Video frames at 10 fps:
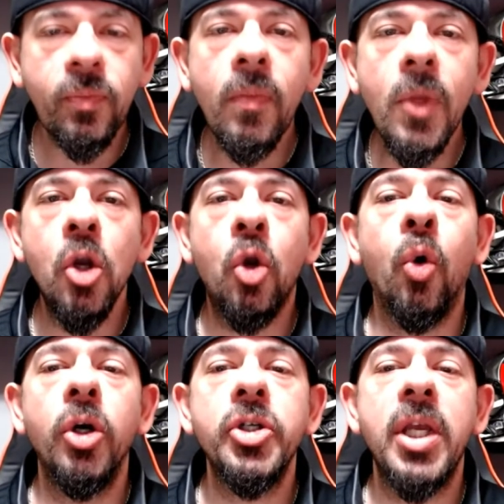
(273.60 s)

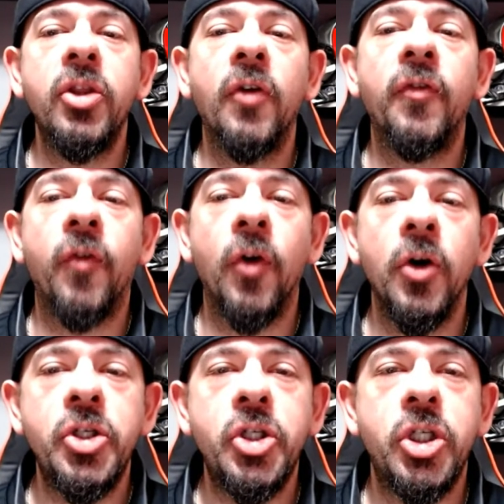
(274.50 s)
Corners in their first
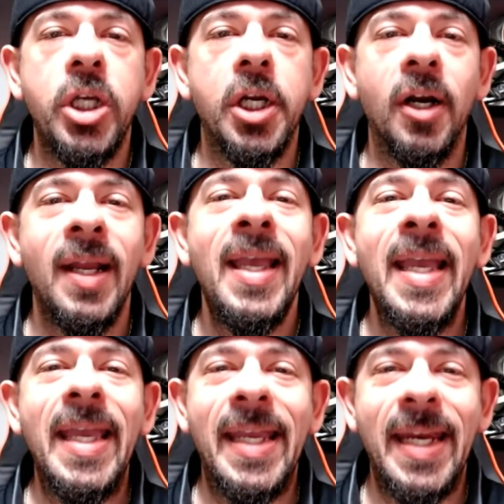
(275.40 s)
year in his
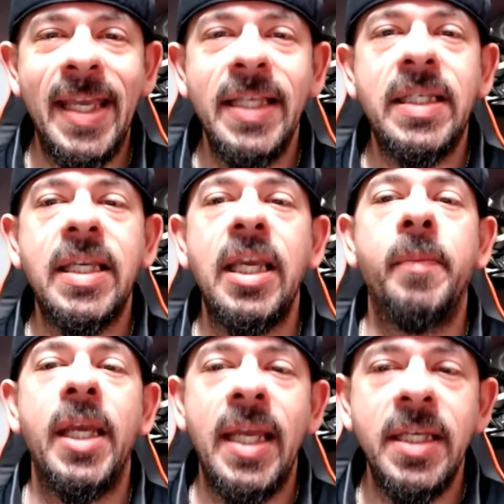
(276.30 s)
scheme, in his
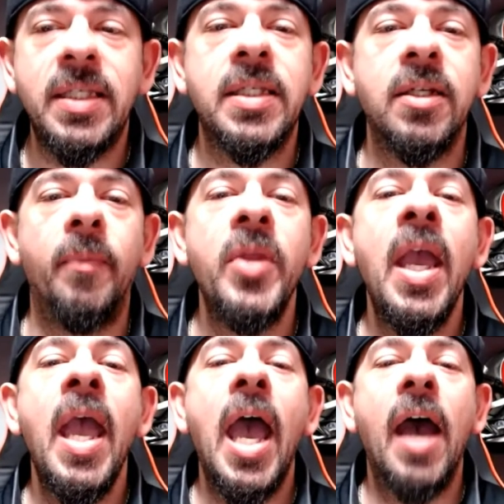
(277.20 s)
system,
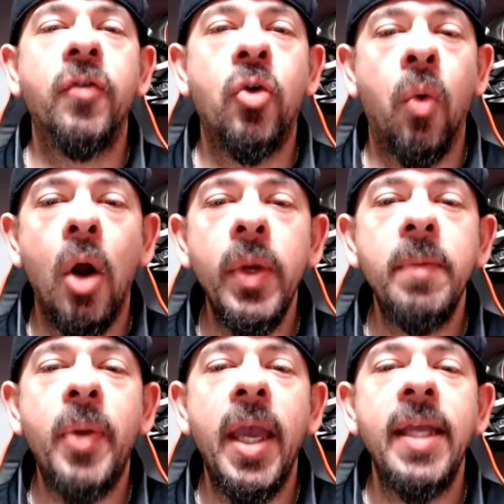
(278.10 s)
have growing
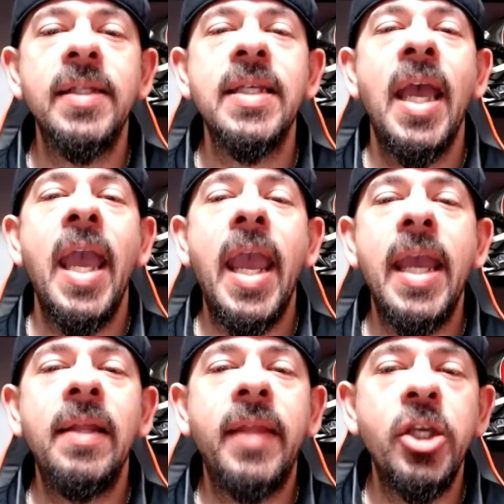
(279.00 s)
pains, and they
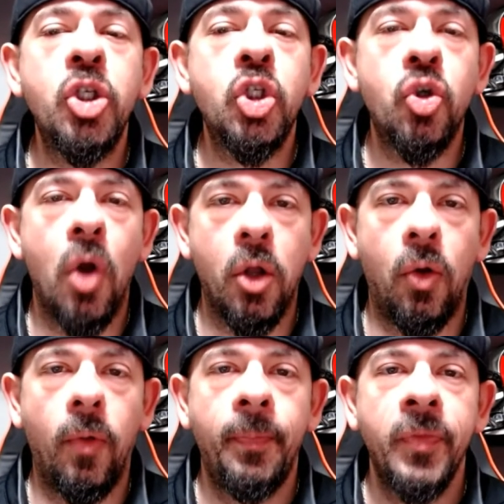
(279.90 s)
struggle.
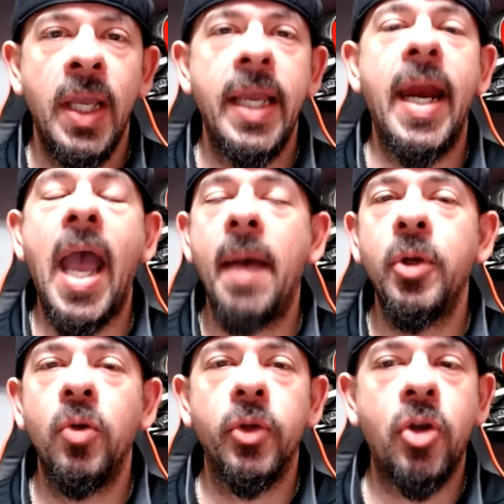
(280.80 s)
It happened with
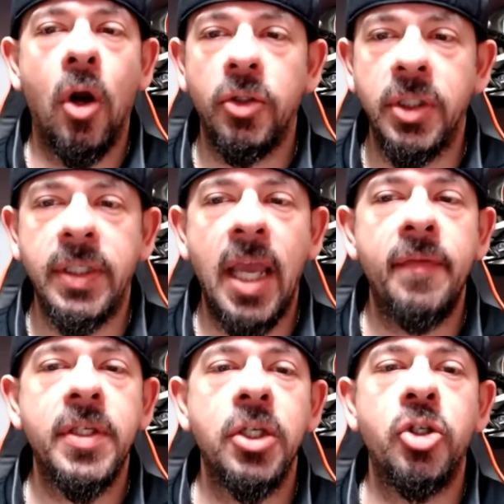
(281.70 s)
Carlton Davis and
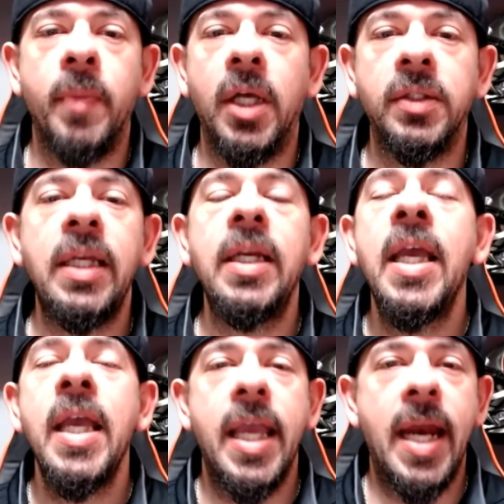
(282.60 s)
Jamel Dean.
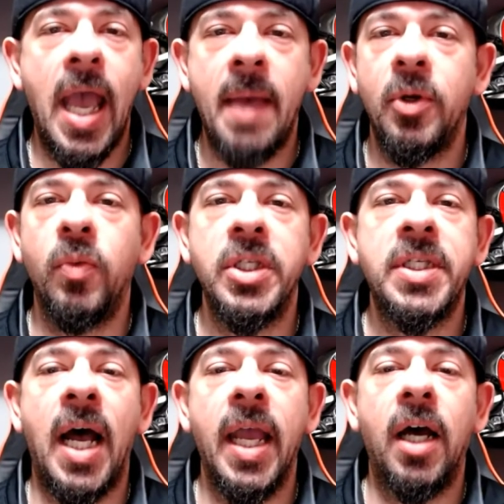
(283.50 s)
It happened with
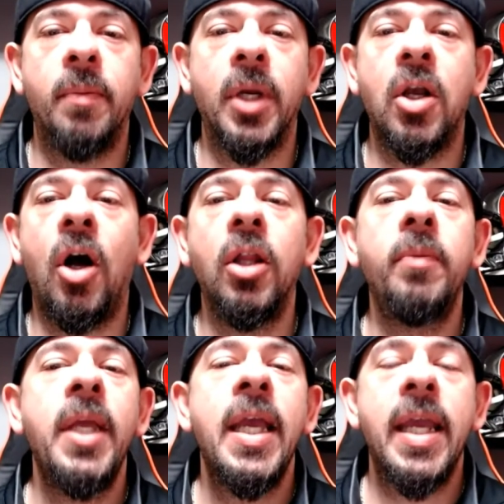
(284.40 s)
Zion McCollum.
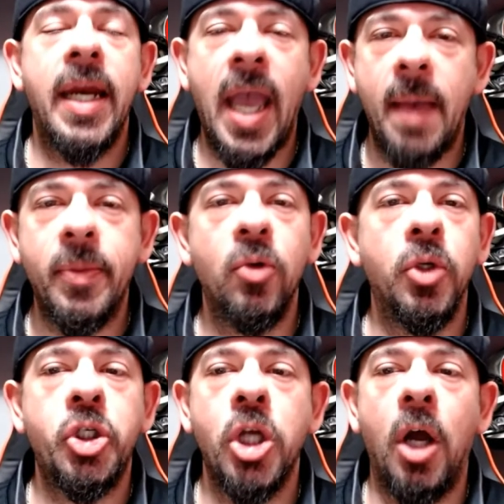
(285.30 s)
It happened with
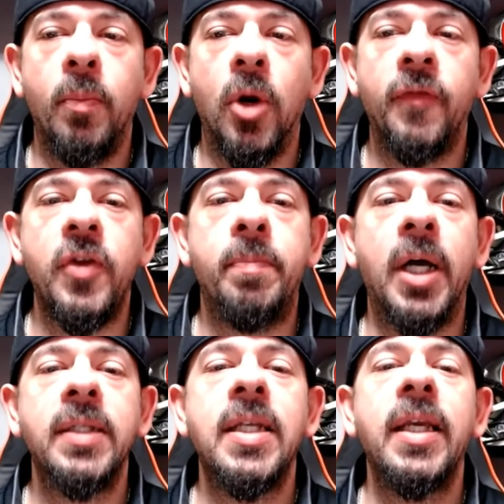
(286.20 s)
Sean Murphy
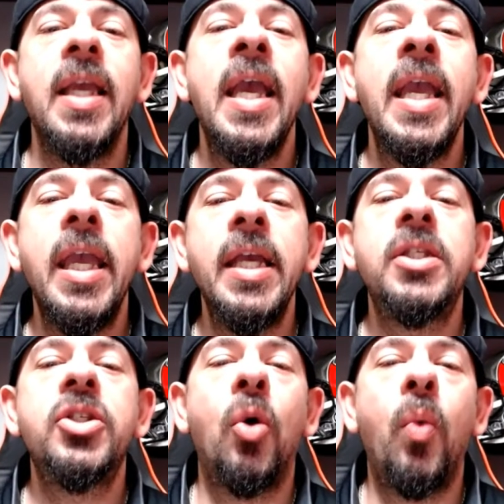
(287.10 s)
Bunting. It's
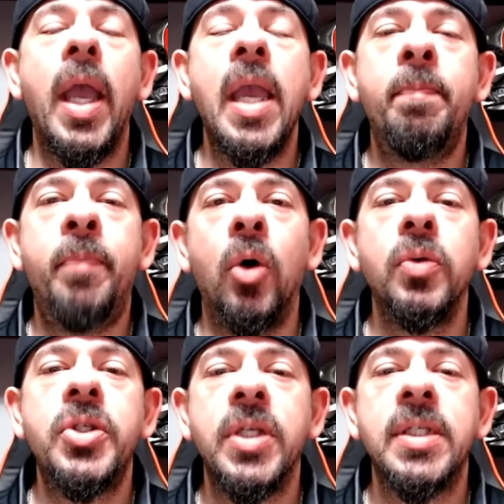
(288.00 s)
the way
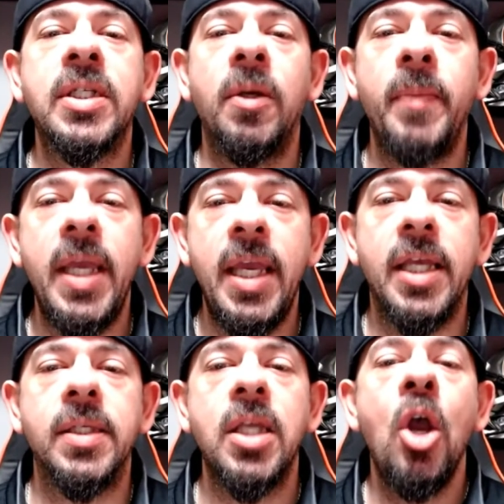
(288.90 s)
Bowles' system
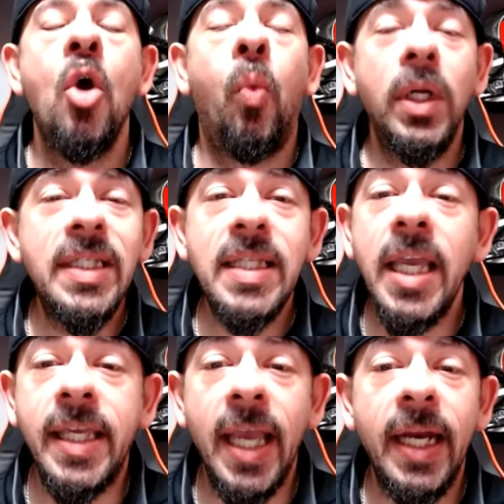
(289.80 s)
is. Once they
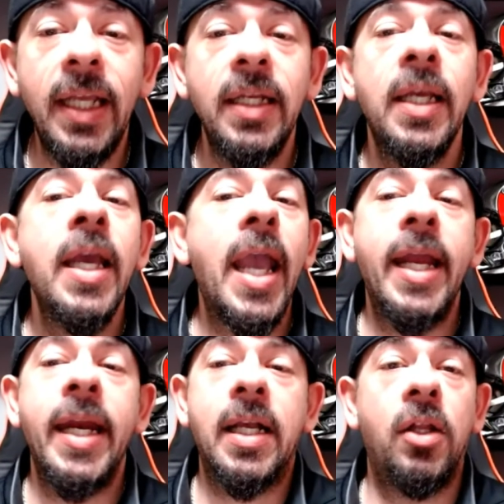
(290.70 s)
get it and
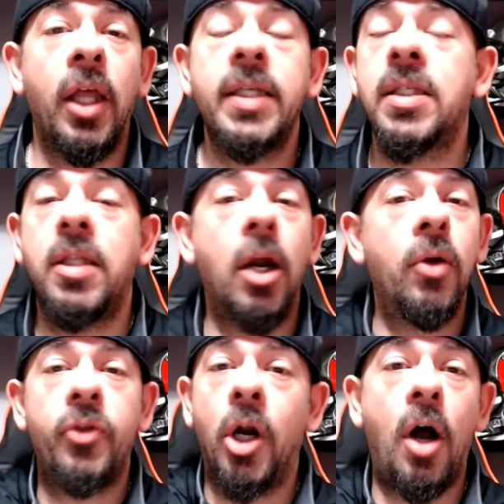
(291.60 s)
it clicks, they're
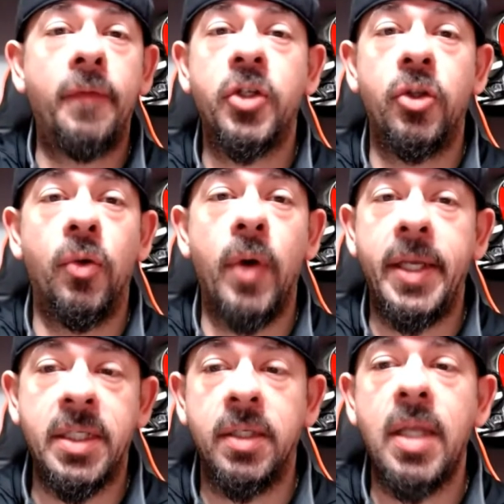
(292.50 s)
off to the
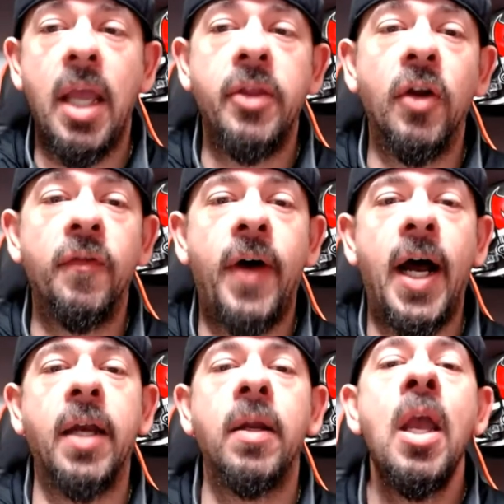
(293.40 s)
races, and they're fine.
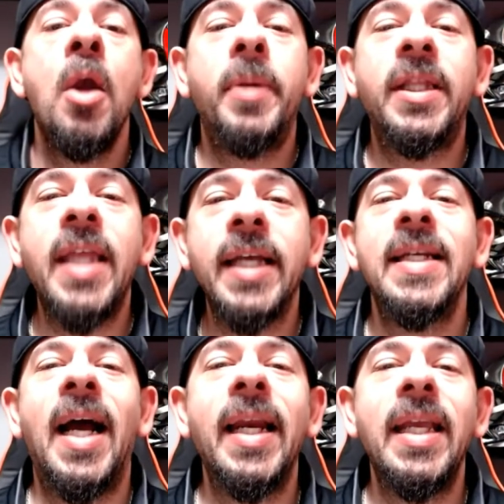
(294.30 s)
But that's
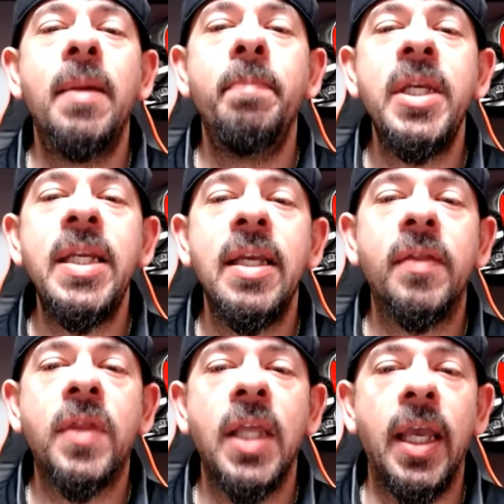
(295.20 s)
not an immediate
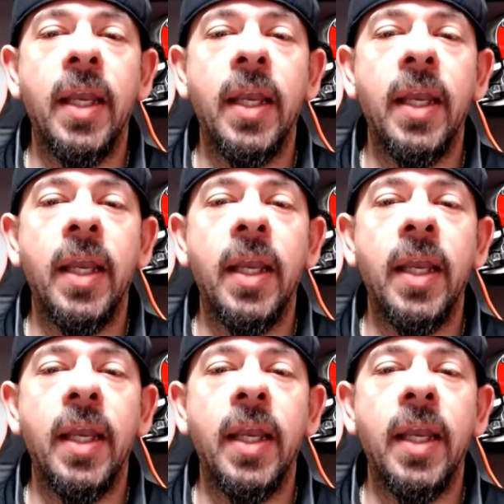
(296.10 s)
thing.